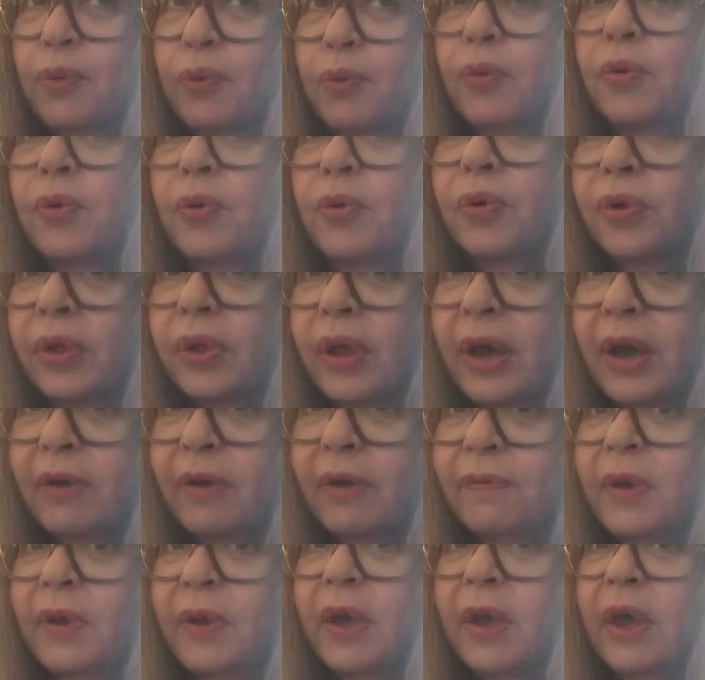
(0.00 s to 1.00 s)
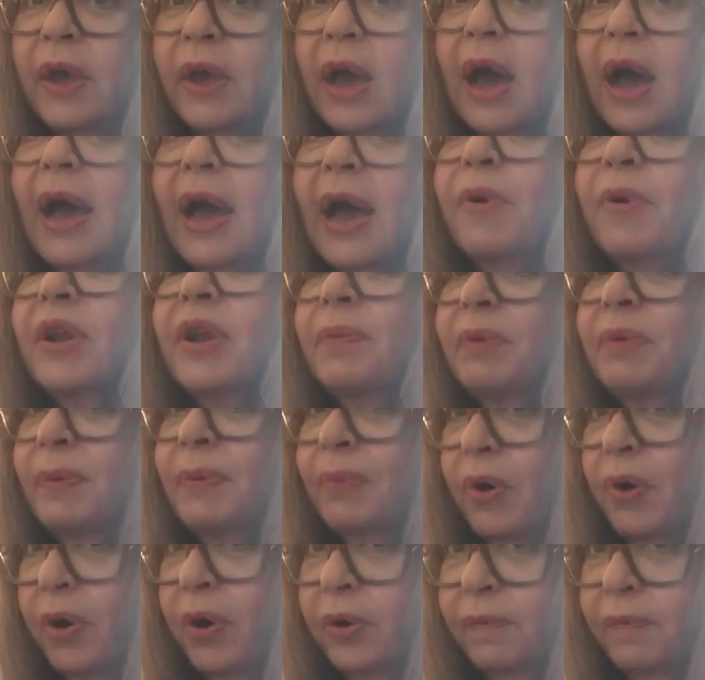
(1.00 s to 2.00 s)
pool of, I want to be
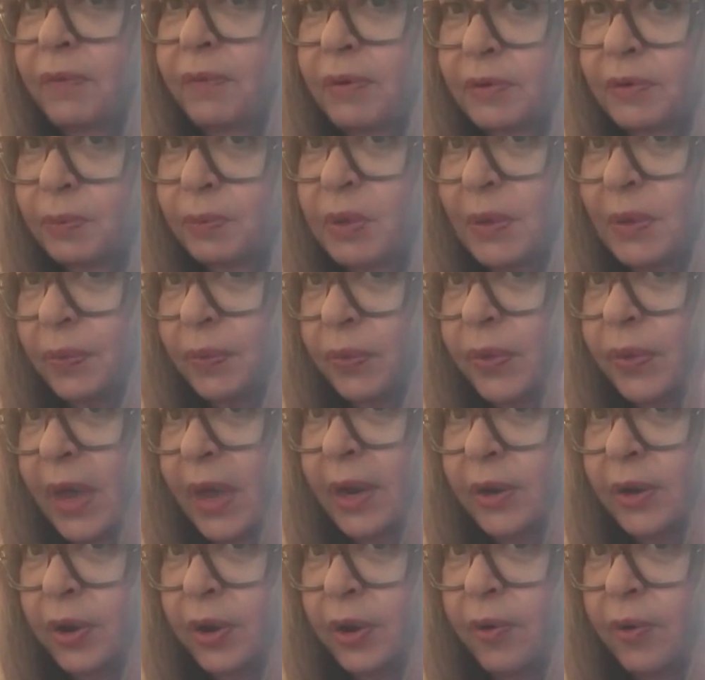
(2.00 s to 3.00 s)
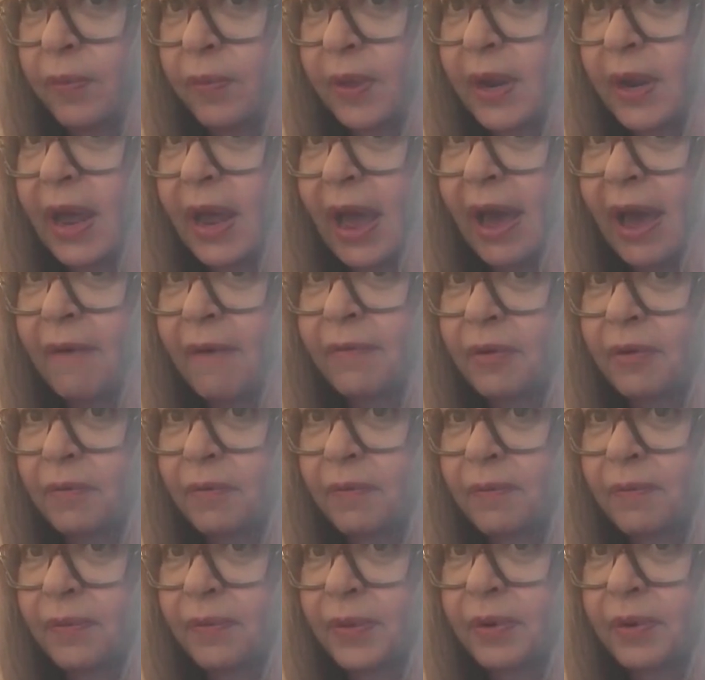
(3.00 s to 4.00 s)
part of those people that know, that have
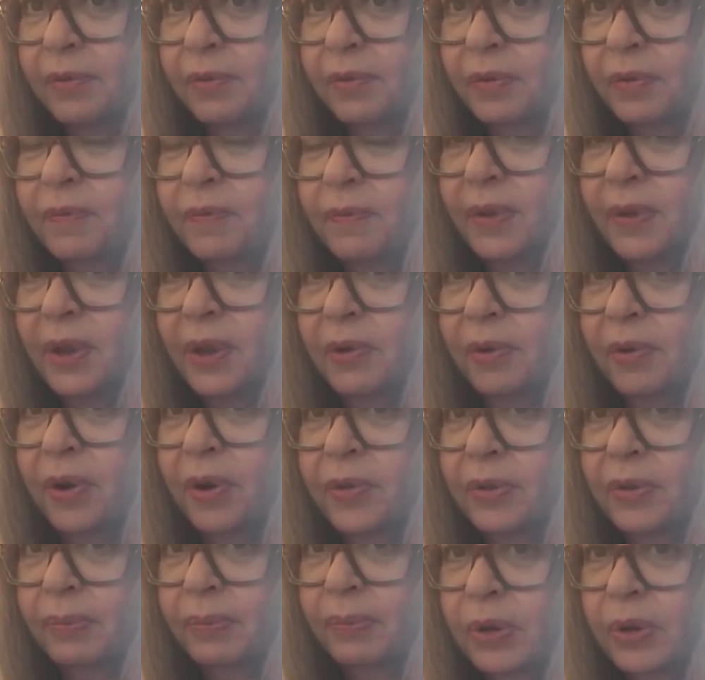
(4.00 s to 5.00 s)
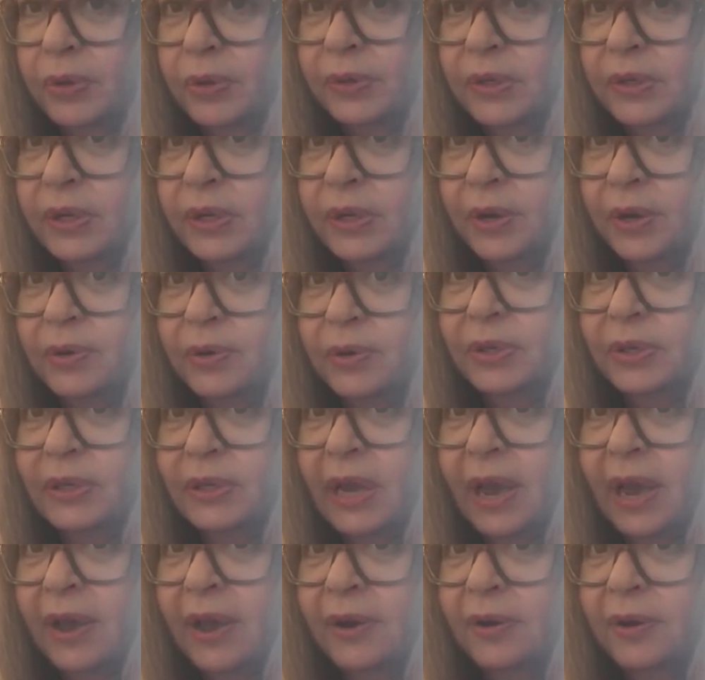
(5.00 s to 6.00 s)
their finger on the pulse and
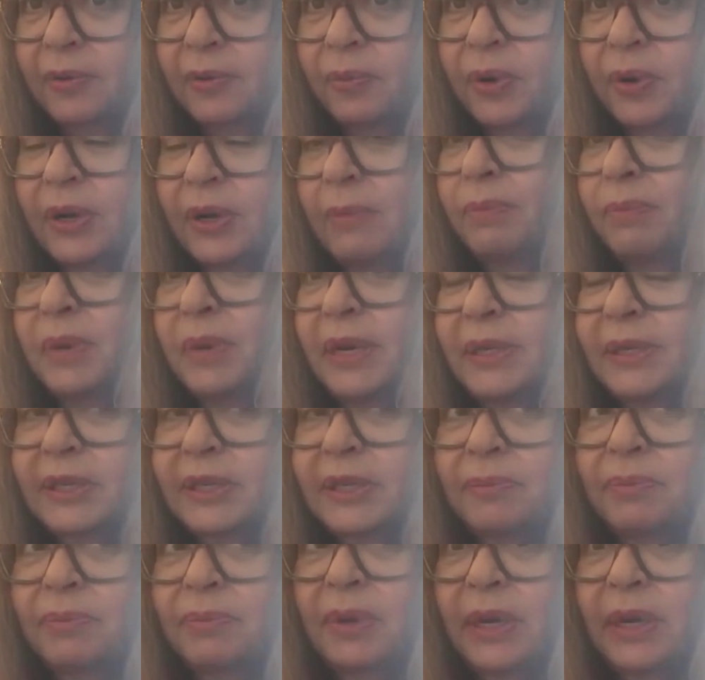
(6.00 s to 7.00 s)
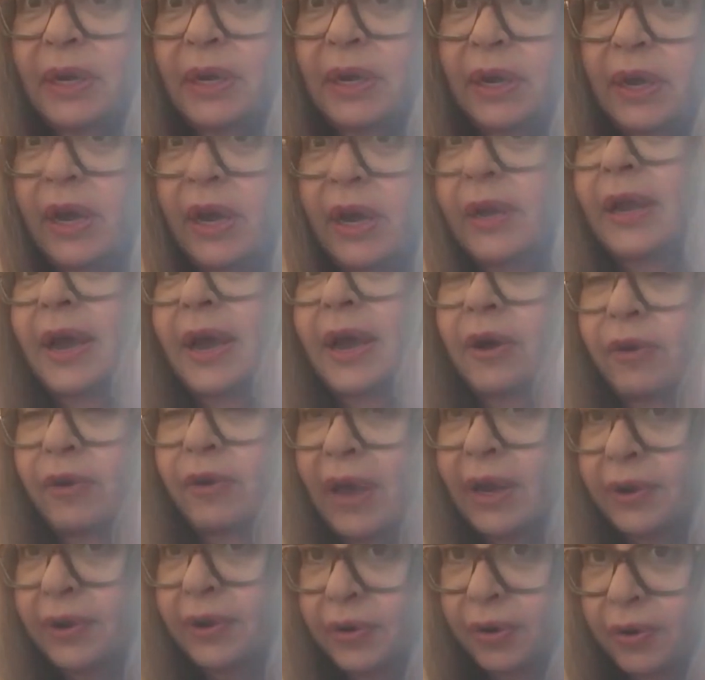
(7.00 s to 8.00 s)
understand what it means to be an Elle
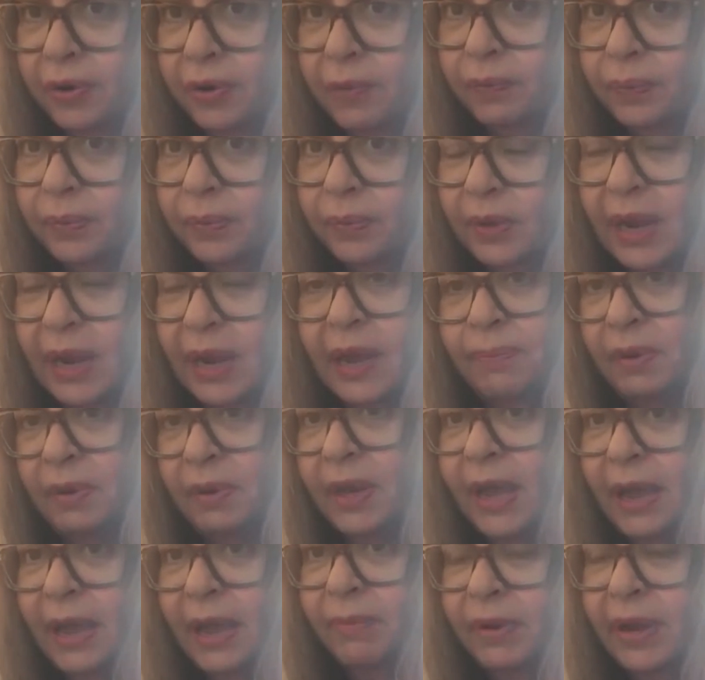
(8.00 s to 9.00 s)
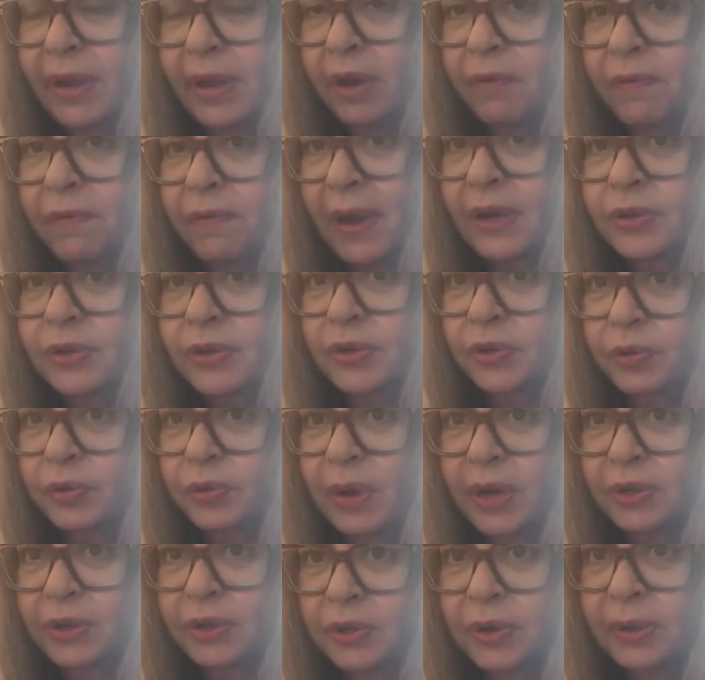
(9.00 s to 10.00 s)
editor. I became an Elle fashion
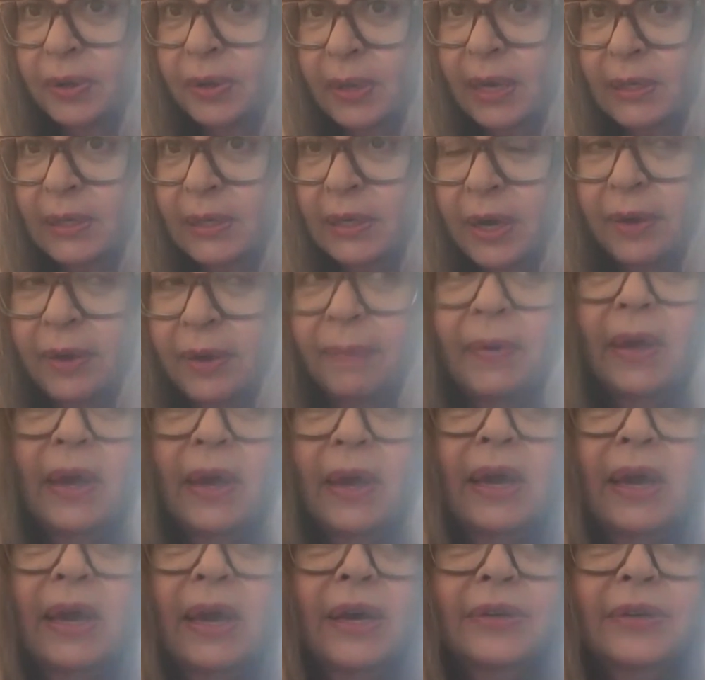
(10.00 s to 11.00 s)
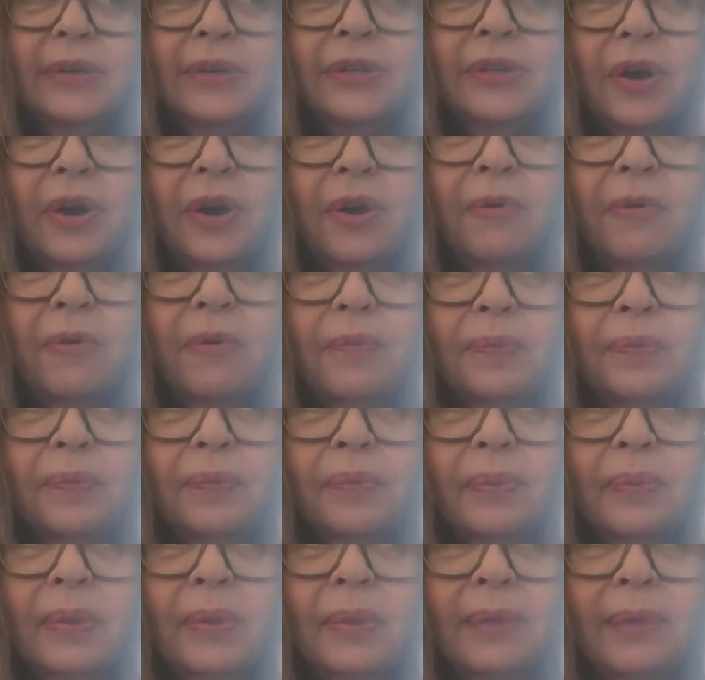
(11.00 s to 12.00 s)
director at that time. So
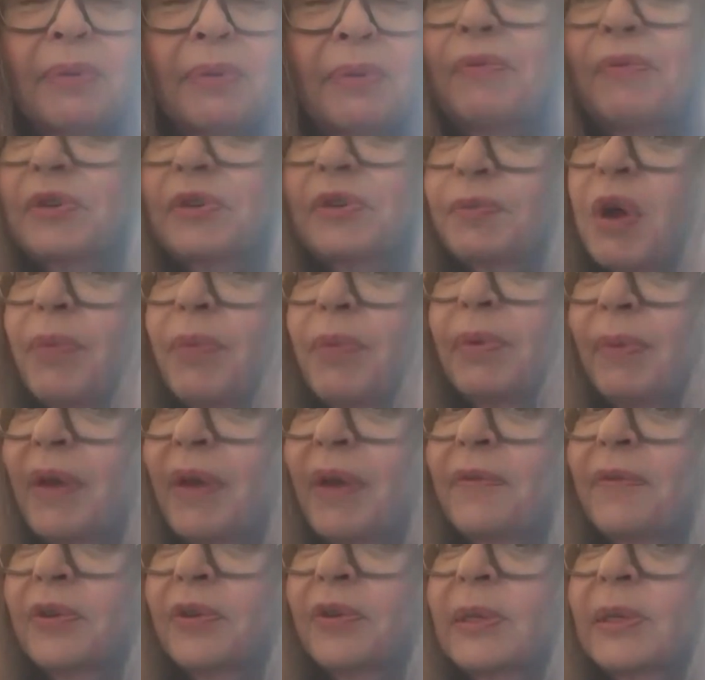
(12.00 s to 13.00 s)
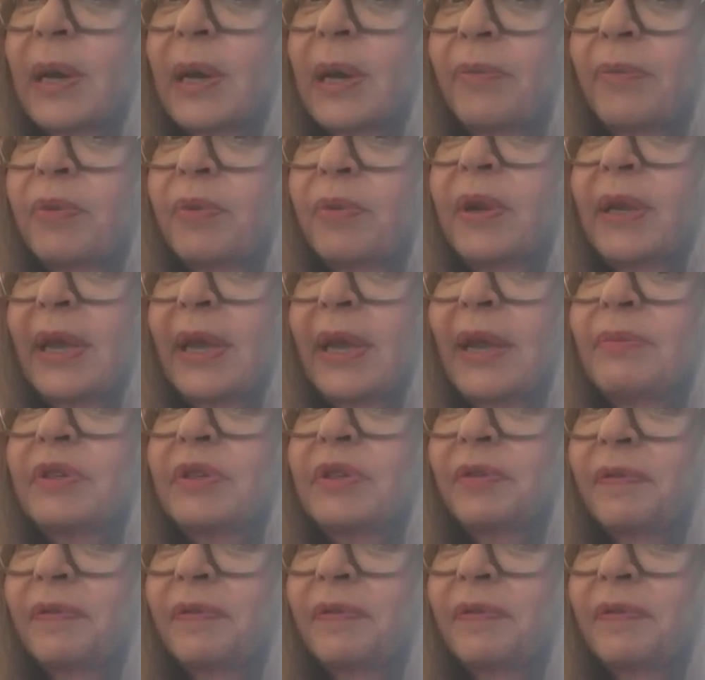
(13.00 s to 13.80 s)
that was probably my first time when it came to